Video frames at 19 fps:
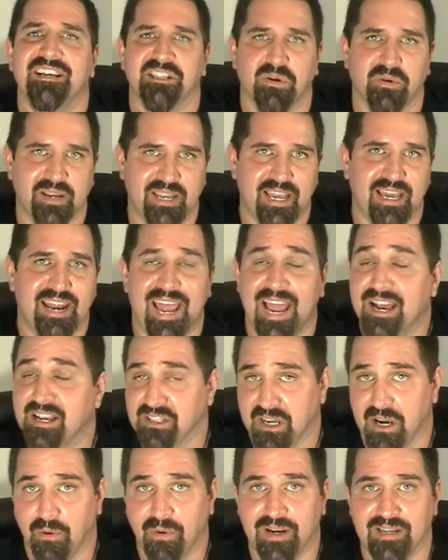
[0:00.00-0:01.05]
So again,
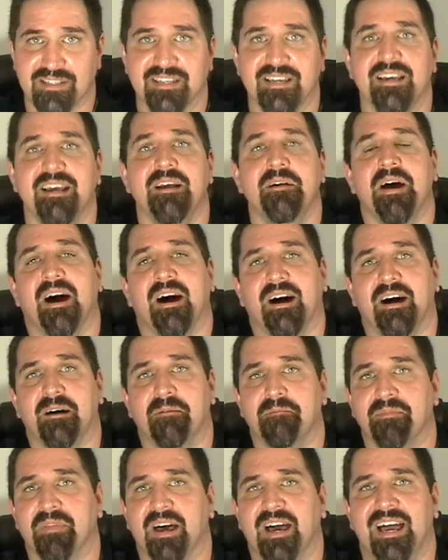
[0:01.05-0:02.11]
as always,
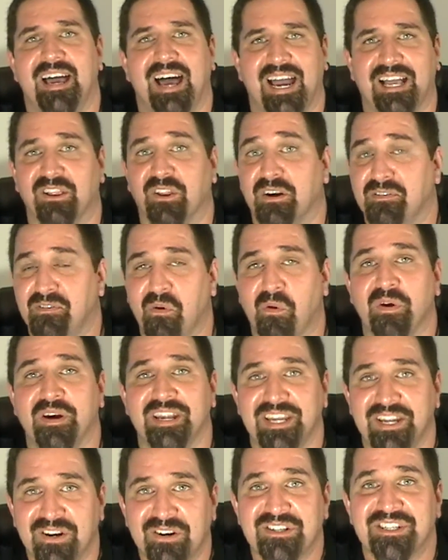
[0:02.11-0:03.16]
I look forward
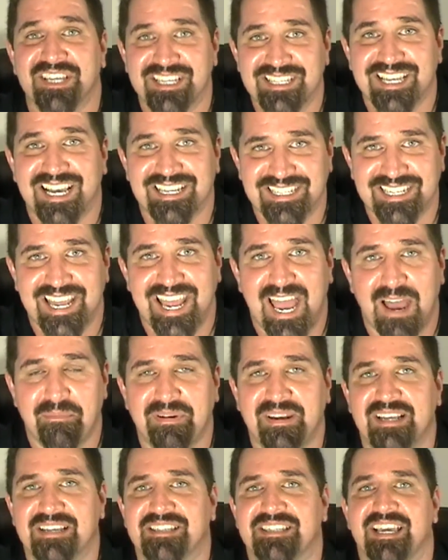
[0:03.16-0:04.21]
to your success and
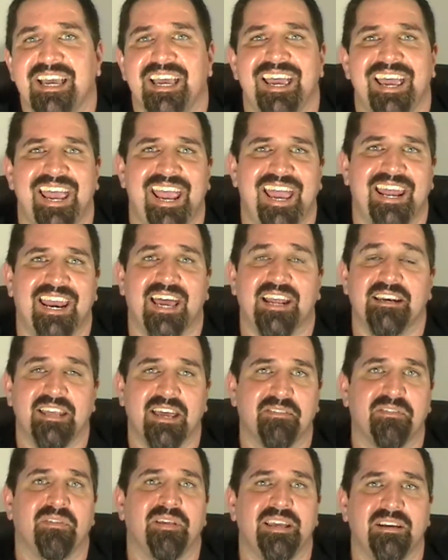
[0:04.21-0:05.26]
happiness, and I
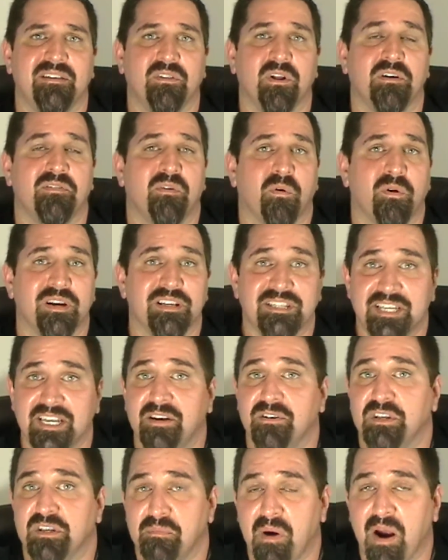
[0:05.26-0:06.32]
definitely look forward to
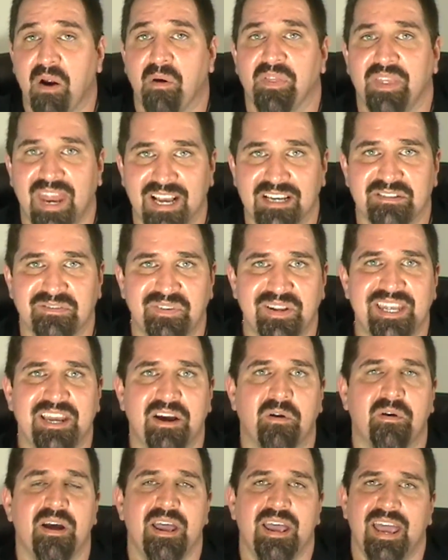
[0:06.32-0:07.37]
seeing you tomorrow in the next
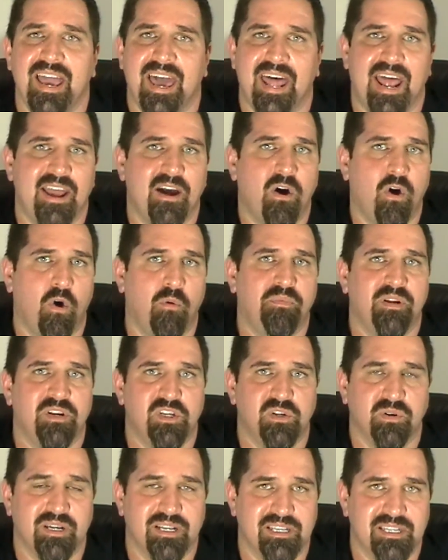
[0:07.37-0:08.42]
video, and I hope
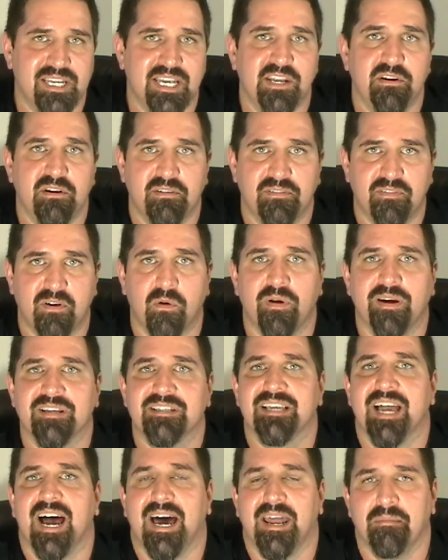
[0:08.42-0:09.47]
that you'll continue to
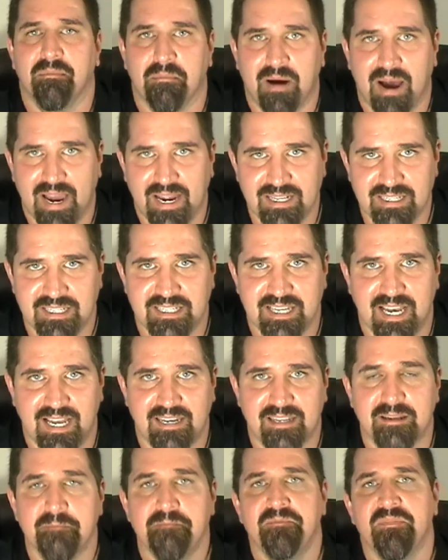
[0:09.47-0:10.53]
focus on
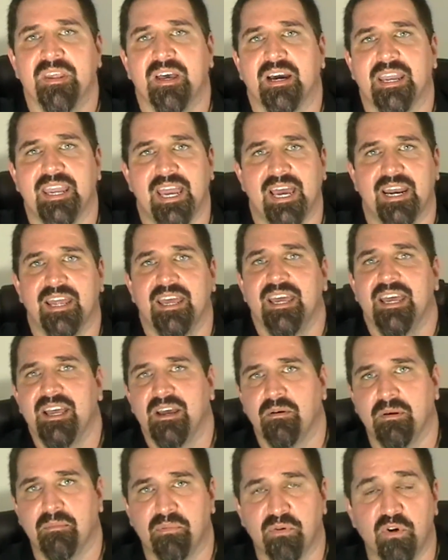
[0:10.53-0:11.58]
mindset. Again,
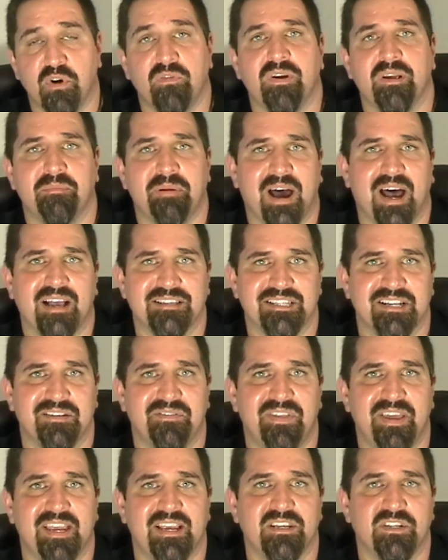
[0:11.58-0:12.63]
improving
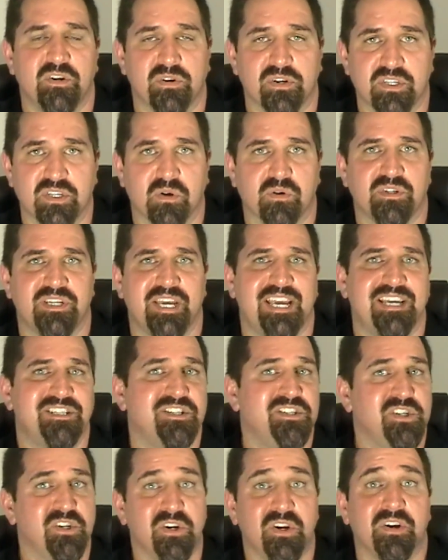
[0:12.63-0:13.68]
positive things, your
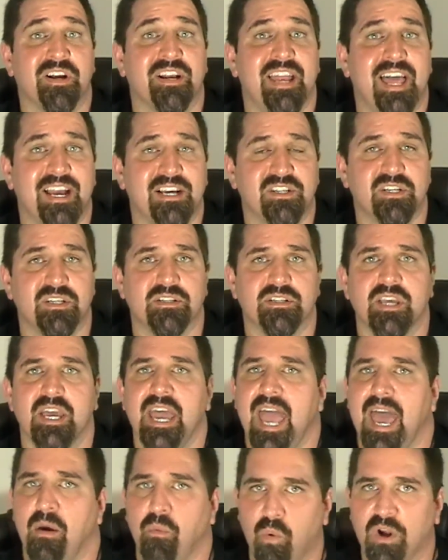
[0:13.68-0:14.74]
associations and your connections,
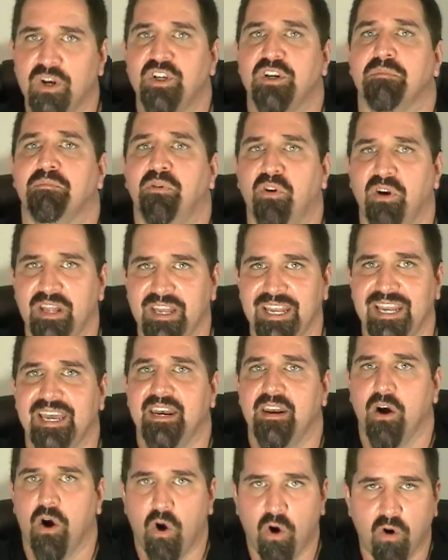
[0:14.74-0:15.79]
and what you're putting
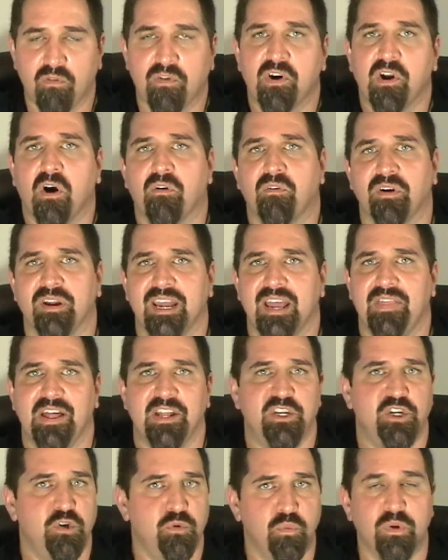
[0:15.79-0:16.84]
in over and over again
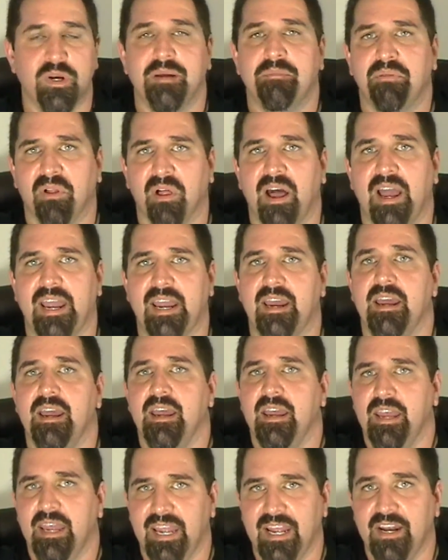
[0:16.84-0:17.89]
that you replay
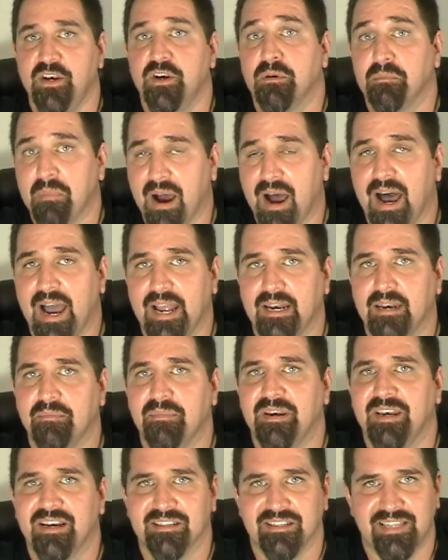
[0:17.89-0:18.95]
in your mind,
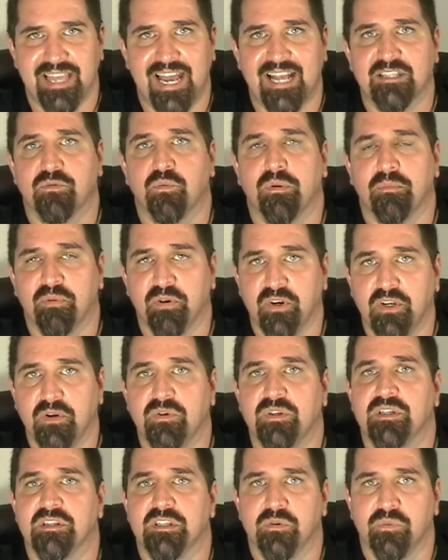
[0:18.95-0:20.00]
because that's what
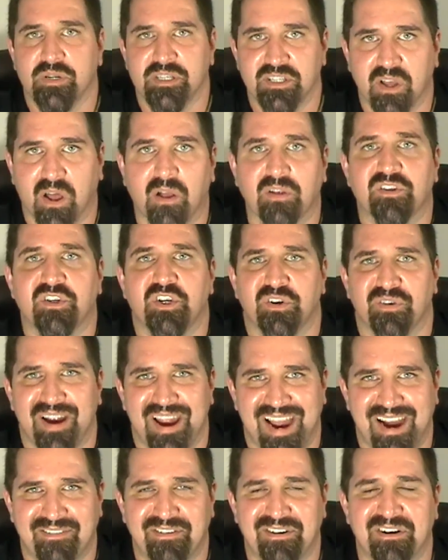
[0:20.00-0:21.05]
produces the results you're
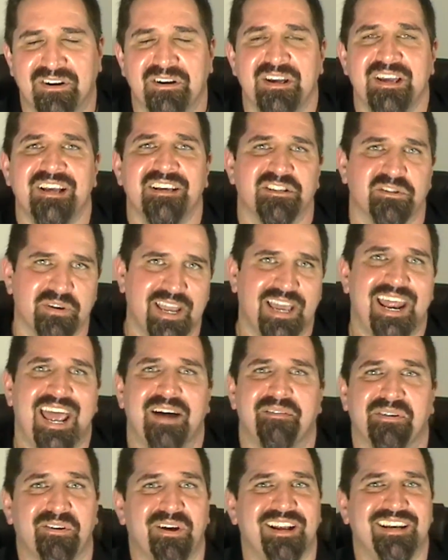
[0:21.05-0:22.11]
after. So again,
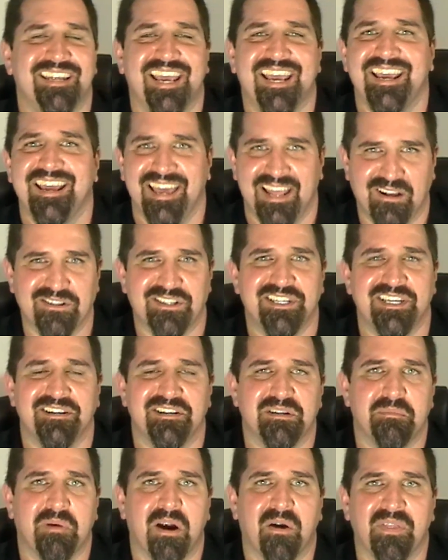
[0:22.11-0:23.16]
have a great day, and I'll see you
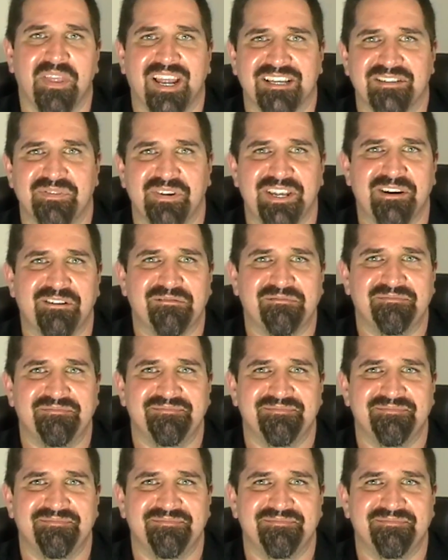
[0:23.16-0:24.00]
tomorrow in the next video.